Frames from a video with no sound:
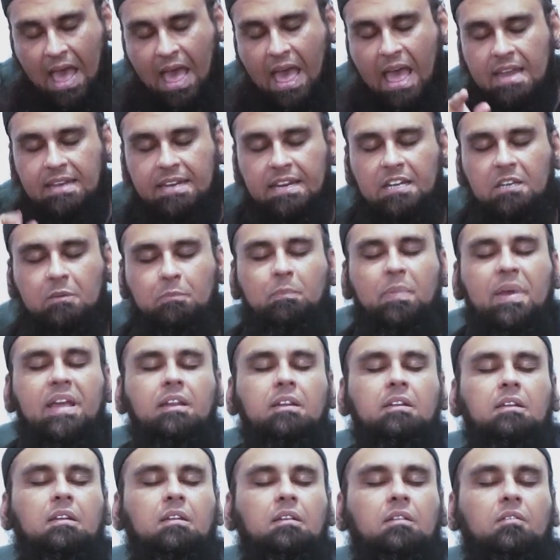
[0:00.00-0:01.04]
Had it
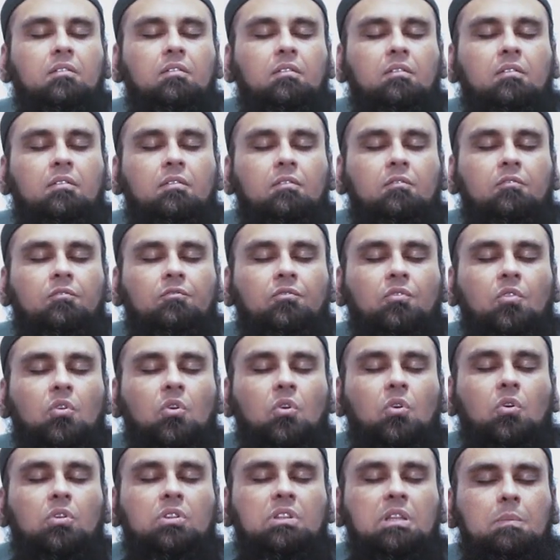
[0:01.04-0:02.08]
been
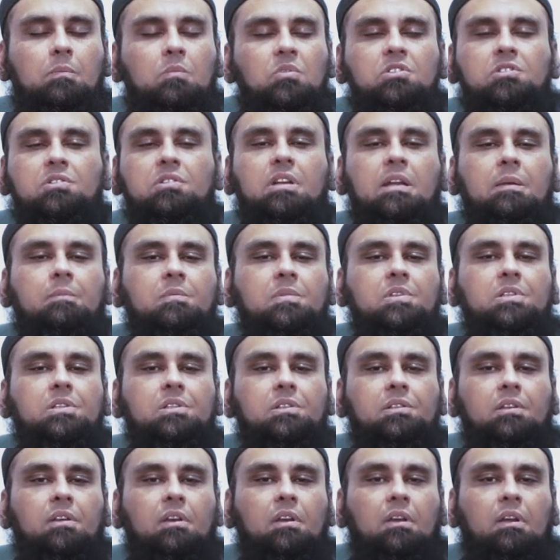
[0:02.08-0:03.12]
for the Muslims
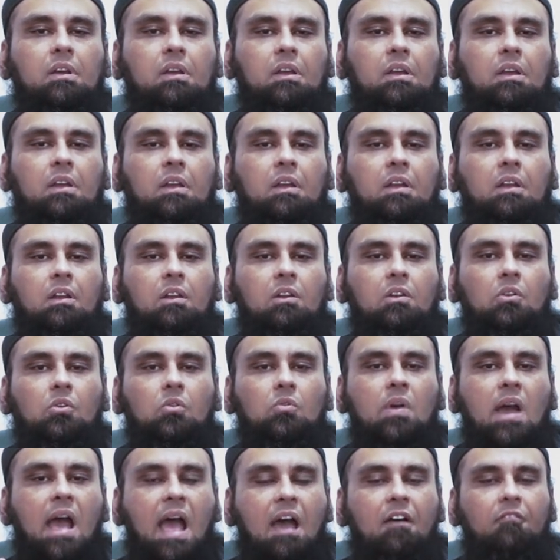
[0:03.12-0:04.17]
to
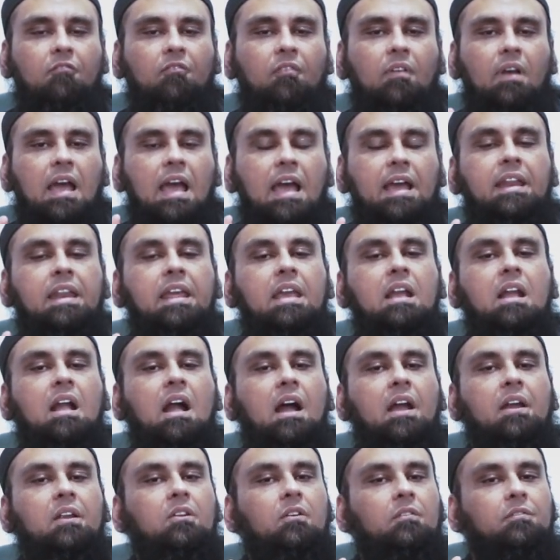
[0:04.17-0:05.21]
have any
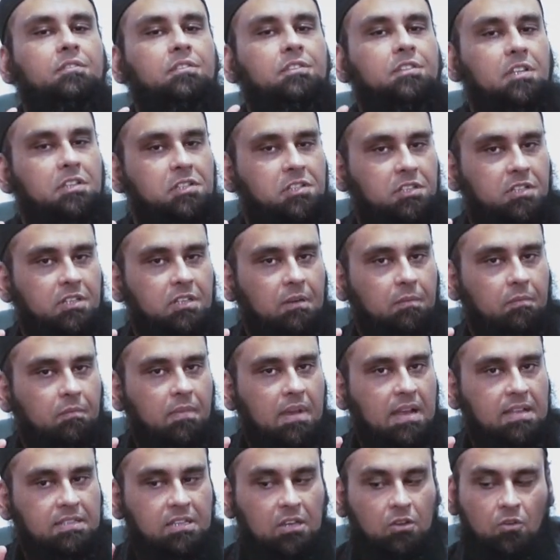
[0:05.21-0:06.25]
kind of system
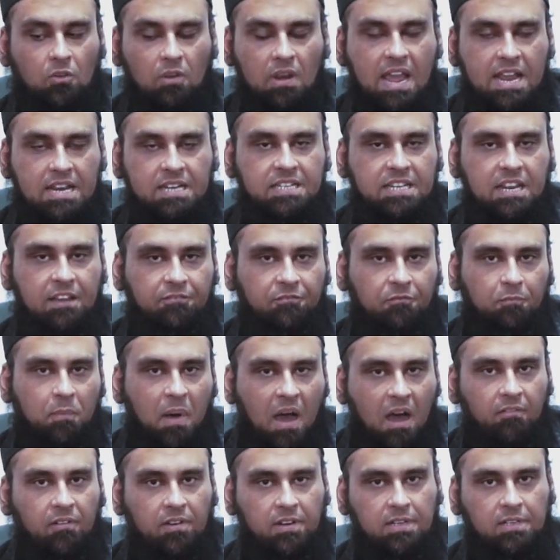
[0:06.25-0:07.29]
as a collective
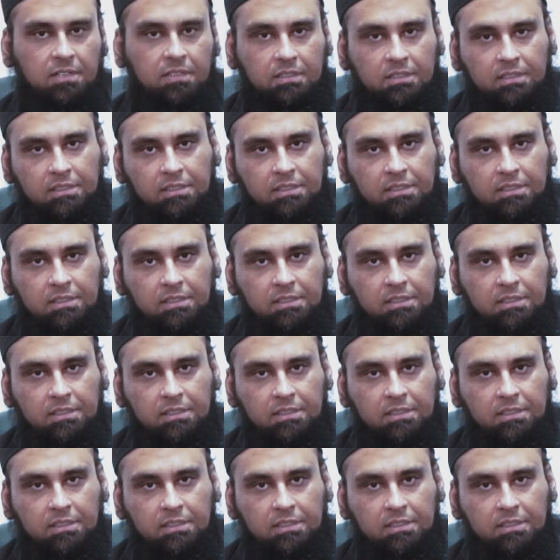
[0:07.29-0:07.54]
power,